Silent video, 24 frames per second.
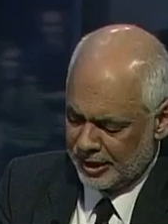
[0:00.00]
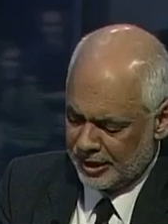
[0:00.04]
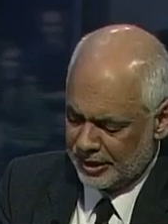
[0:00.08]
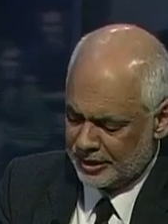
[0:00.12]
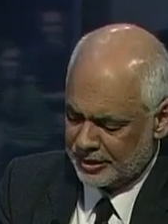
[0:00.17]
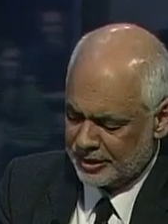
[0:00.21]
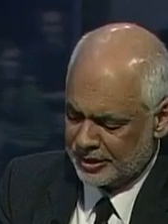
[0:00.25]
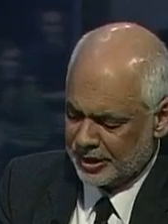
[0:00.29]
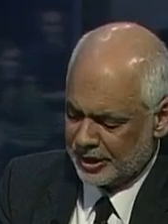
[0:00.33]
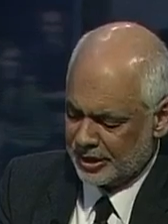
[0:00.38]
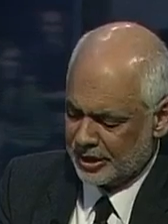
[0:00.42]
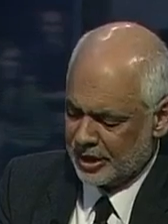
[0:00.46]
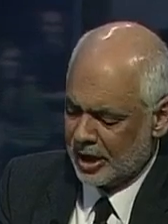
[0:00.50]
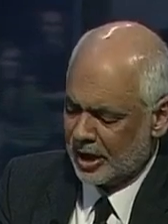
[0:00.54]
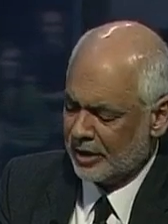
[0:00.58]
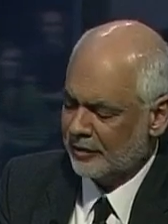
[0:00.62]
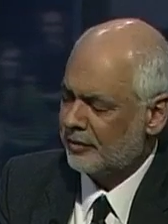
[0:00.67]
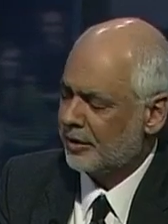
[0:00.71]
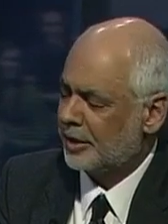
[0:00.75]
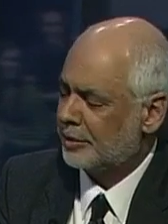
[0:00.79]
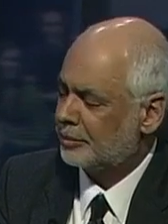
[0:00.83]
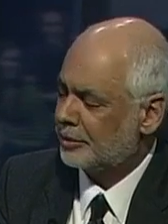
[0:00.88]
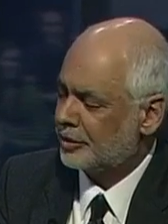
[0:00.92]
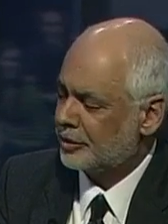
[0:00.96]
it's a
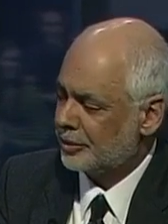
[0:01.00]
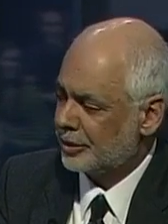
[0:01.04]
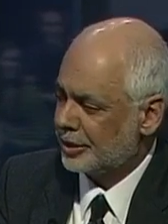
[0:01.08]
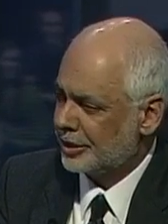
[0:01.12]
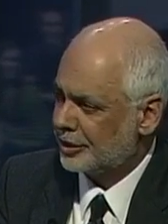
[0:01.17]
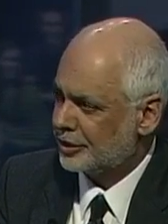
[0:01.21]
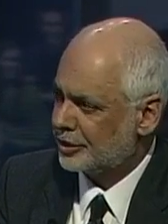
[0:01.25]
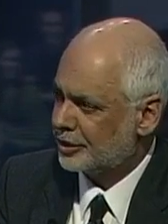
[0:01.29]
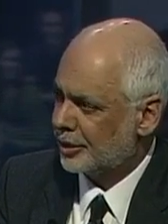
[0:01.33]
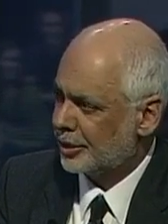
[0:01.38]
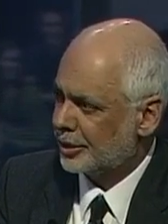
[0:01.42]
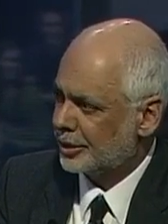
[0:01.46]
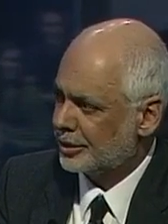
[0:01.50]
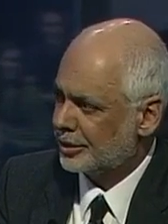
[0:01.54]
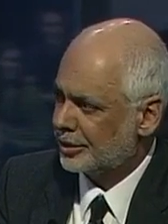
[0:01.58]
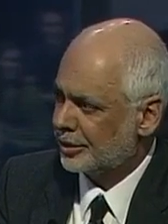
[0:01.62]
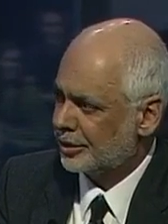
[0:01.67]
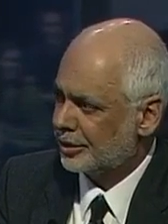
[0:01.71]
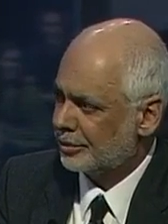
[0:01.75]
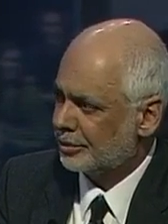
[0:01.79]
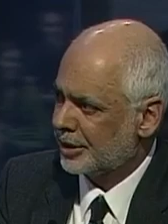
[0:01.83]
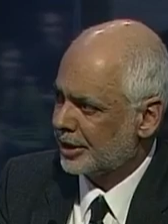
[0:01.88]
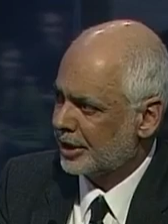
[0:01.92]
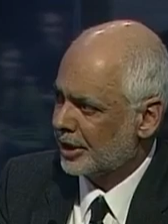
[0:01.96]
conflict between
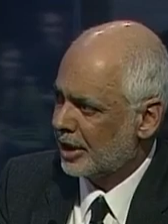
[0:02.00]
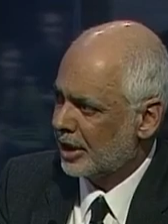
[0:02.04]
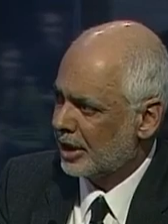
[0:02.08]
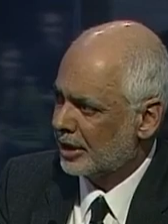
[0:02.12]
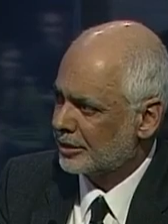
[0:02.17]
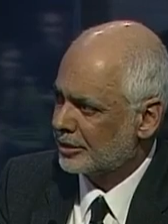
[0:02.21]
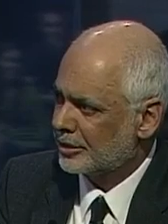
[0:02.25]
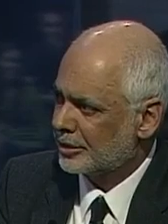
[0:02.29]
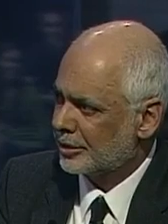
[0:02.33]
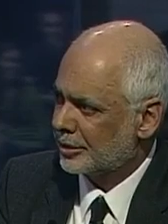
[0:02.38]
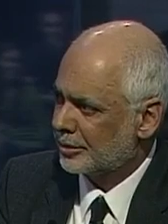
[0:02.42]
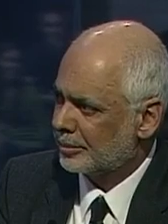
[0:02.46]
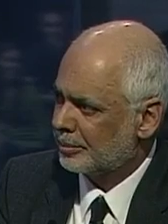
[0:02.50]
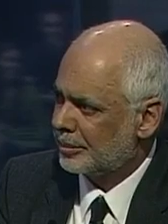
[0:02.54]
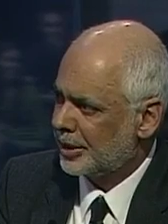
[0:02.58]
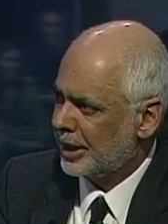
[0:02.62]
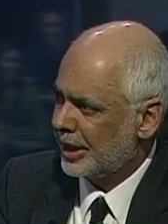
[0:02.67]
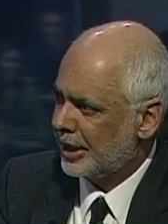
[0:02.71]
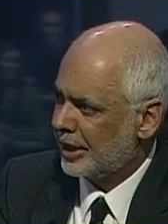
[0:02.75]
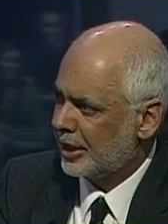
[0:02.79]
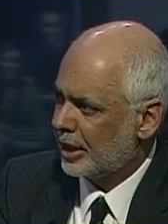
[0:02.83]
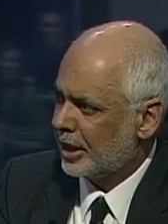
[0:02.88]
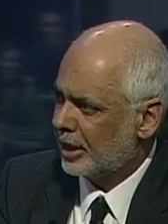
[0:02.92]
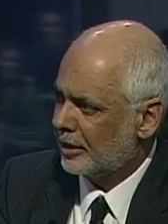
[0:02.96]
short-term and long-term
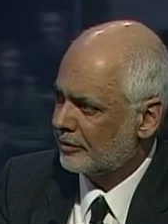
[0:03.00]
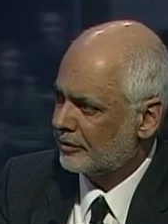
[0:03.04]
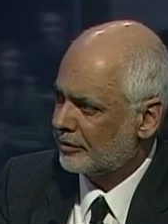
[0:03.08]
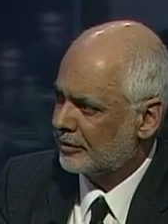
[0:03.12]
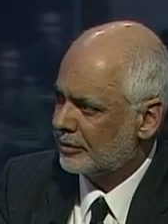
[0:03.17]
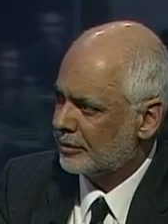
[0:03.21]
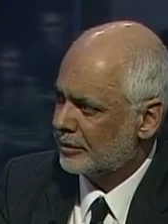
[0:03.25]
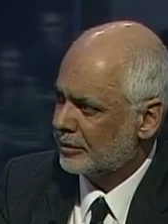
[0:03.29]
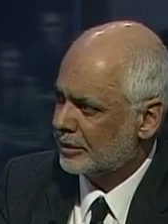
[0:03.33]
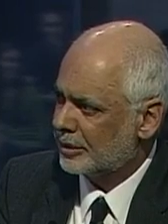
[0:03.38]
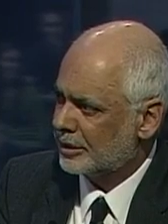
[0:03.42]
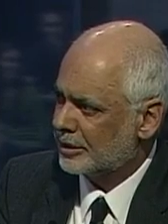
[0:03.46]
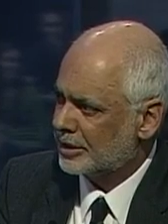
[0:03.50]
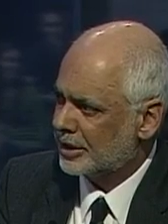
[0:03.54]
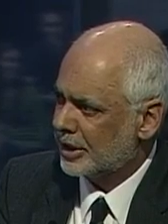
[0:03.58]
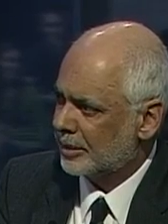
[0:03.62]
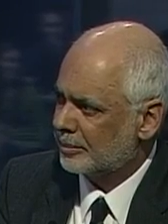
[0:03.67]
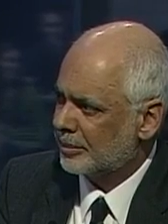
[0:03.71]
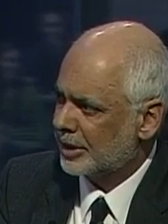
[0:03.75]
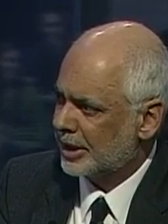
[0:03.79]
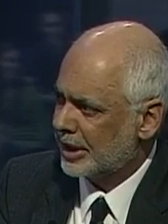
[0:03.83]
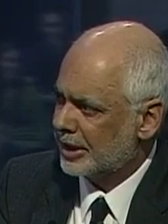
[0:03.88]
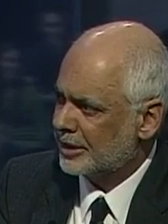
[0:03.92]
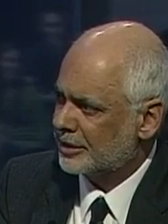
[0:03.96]
payoff in
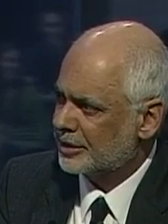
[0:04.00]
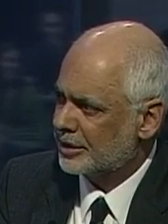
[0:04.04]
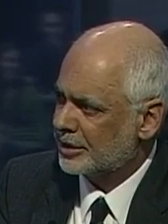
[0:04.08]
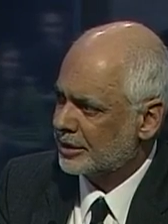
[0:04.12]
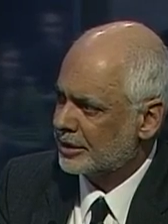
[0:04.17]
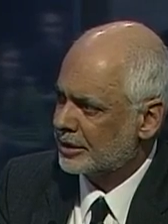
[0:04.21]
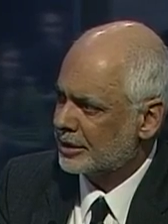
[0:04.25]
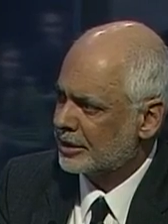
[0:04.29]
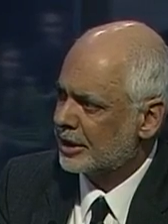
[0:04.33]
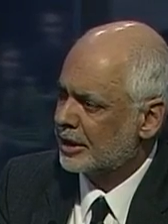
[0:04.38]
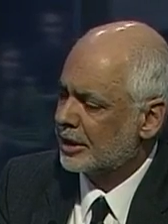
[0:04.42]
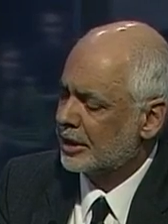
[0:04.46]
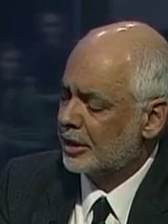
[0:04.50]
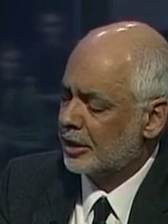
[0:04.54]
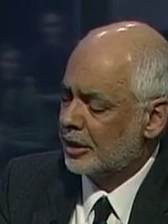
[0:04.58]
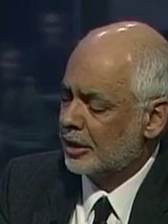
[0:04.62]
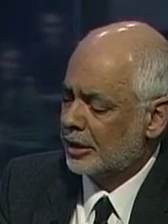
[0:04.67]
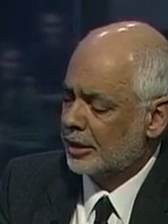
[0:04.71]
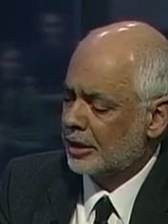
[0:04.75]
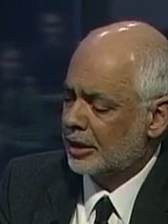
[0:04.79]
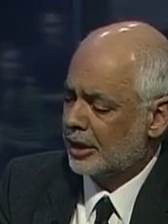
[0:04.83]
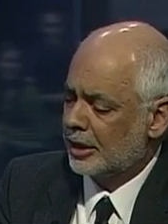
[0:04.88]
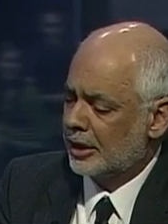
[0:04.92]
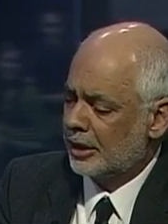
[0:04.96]
some cases.
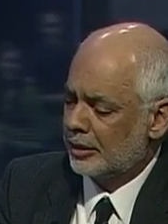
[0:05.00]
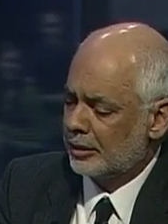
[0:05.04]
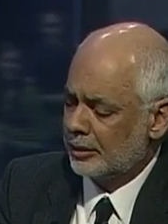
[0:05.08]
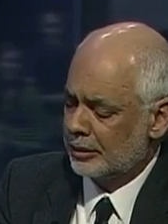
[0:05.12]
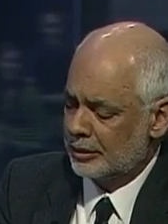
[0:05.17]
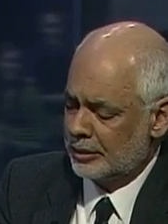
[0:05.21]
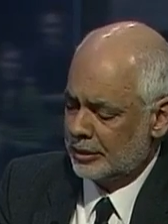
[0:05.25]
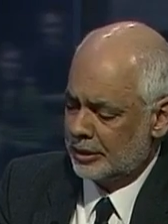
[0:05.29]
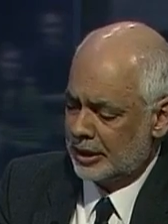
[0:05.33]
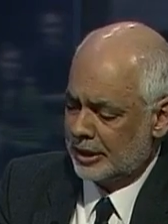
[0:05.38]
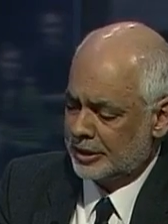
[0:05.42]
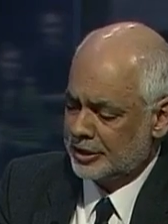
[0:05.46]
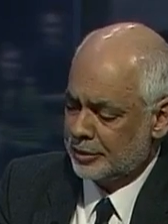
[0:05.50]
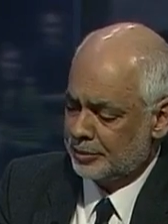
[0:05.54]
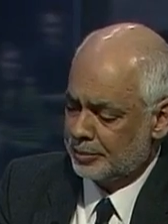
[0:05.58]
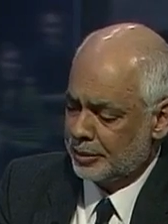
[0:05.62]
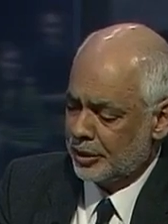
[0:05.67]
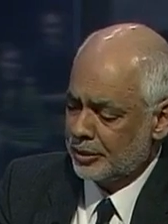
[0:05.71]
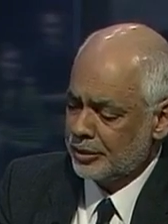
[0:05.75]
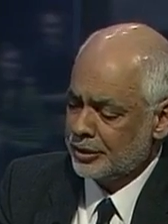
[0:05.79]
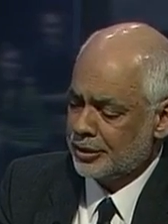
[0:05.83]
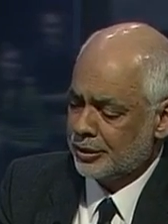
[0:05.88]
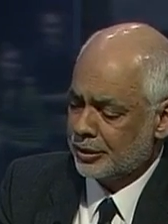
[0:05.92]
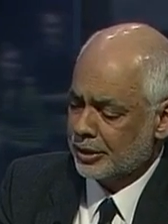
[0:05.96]
I
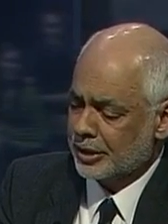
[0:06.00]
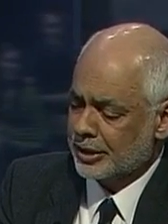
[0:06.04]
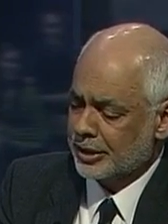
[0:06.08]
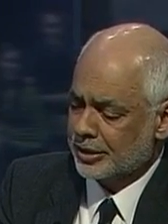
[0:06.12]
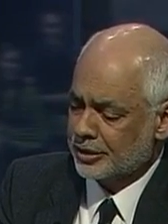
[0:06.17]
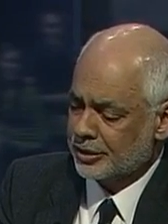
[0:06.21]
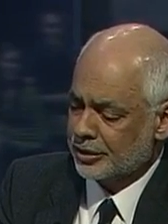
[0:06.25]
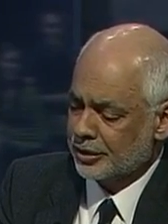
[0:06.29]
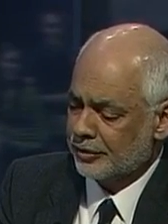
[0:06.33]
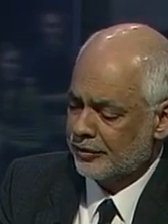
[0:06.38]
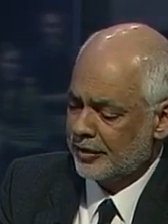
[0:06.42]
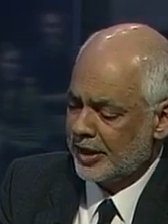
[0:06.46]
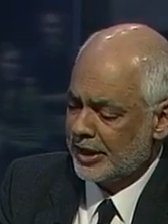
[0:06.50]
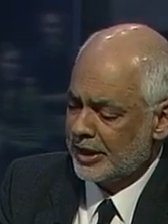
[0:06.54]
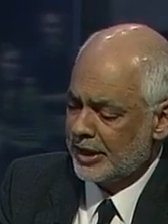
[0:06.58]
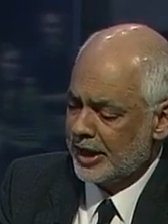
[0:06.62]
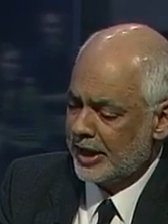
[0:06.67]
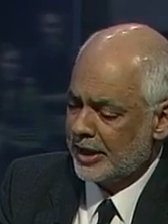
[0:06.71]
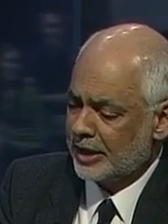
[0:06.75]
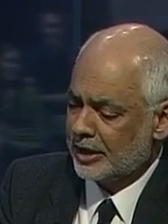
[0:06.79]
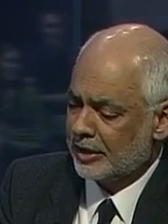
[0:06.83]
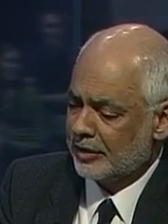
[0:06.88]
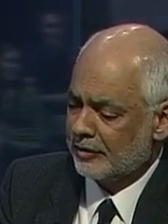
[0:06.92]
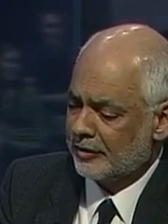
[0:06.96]
suppose you look at survey
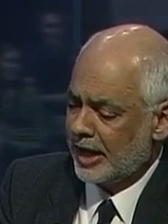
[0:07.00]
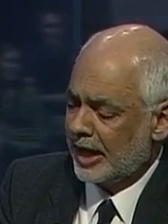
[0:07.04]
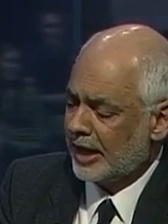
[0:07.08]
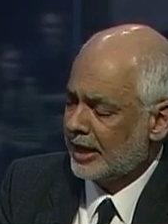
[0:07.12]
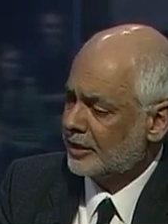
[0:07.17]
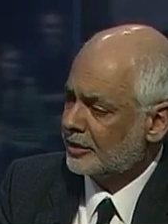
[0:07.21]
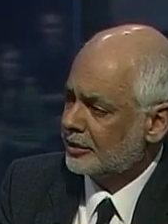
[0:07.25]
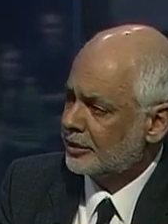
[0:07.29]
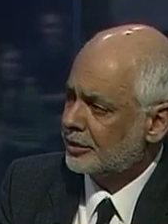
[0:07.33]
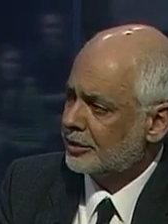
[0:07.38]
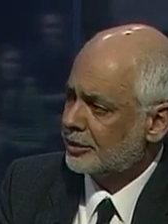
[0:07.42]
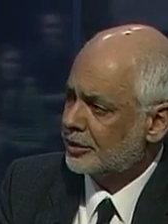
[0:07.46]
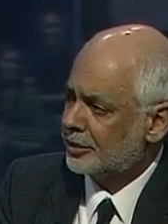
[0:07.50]
data of attitudes